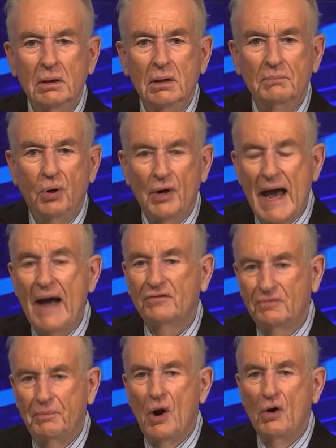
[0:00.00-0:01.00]
put out
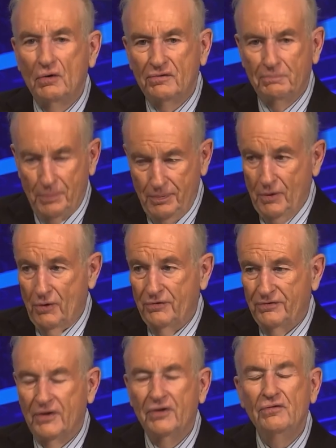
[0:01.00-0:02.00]

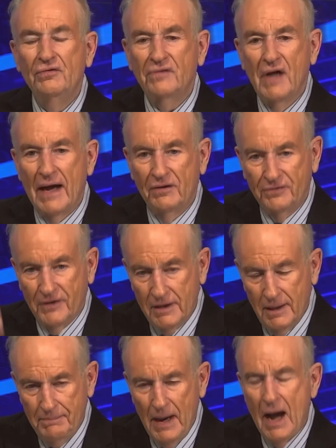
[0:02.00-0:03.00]
spokespersons like Sidney
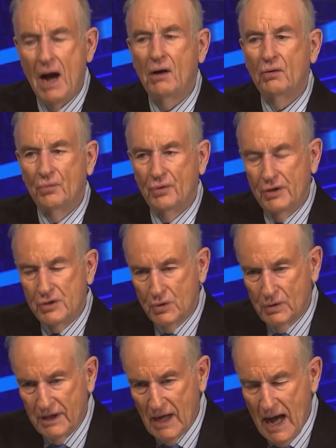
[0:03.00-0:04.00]
Powell, Rudy
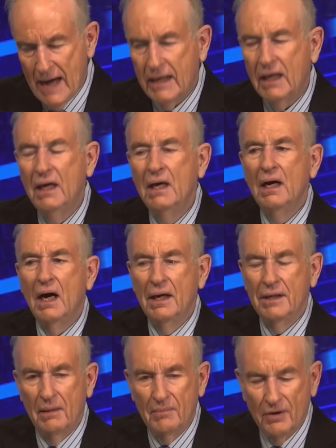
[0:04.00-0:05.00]
Giuliani, a
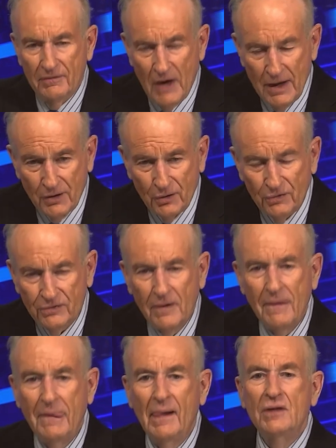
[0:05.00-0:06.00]
number of others
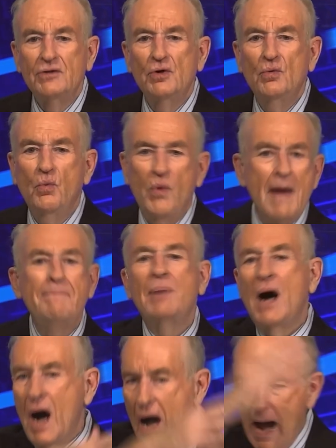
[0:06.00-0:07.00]
to whip
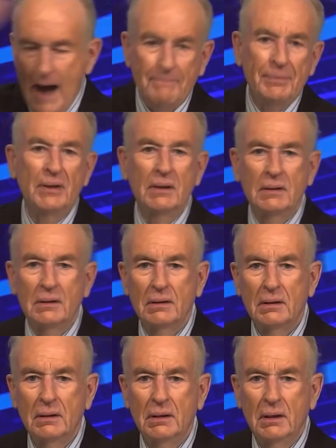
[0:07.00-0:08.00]
up,
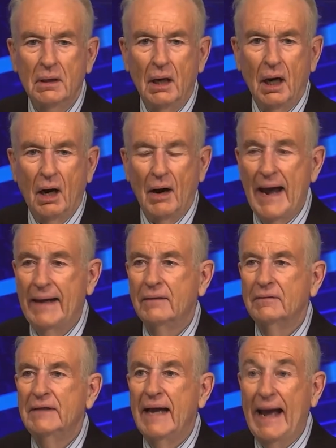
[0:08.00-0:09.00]
all right,
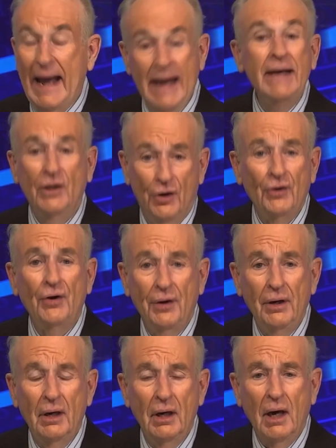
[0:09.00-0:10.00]
anger
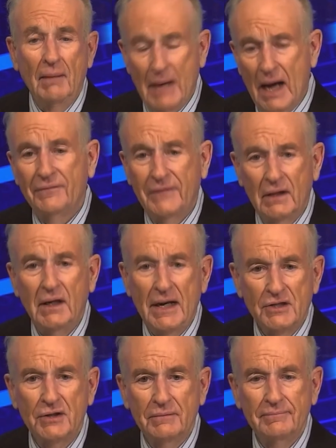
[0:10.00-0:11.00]
about the
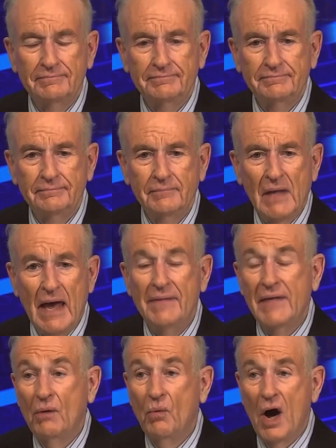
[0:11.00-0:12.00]
election. And
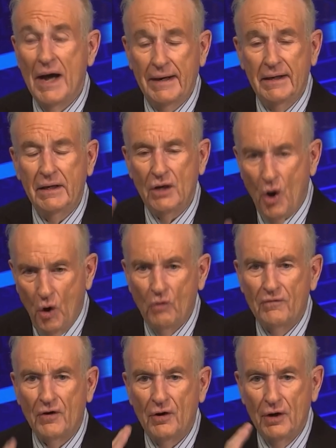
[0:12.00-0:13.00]
they wanted it
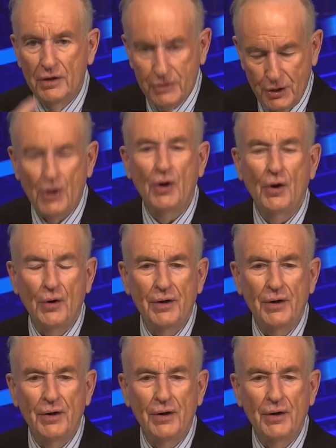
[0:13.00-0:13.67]
overturned.